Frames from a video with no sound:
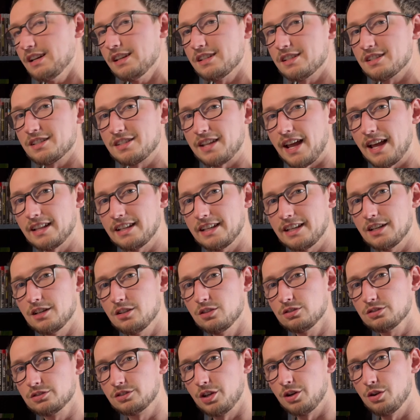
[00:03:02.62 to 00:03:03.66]
Silent Hill
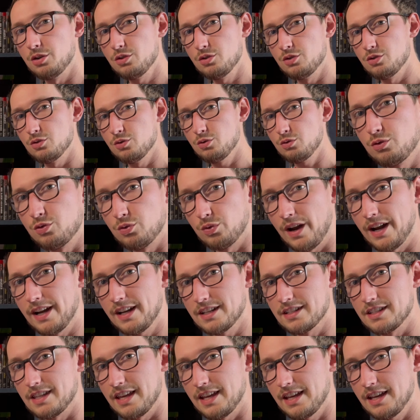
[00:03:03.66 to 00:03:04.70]
2 Greatest
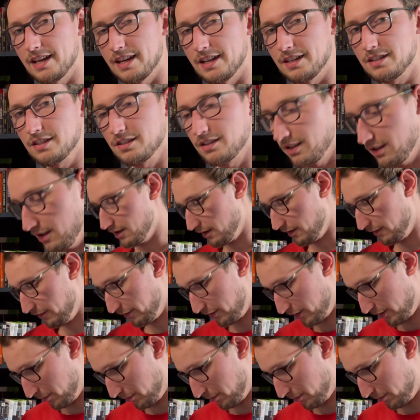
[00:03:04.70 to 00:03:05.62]
Hits for the